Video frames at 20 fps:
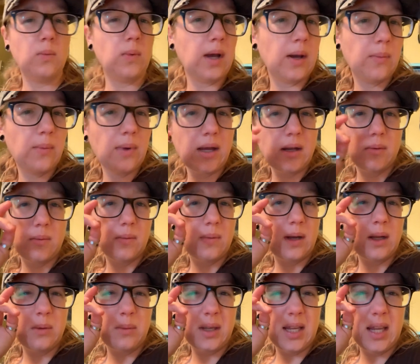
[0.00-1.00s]
Why
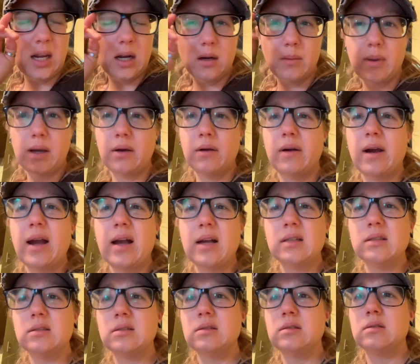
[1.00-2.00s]
do we care about
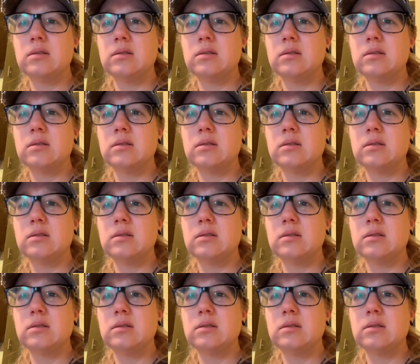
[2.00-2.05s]
grass?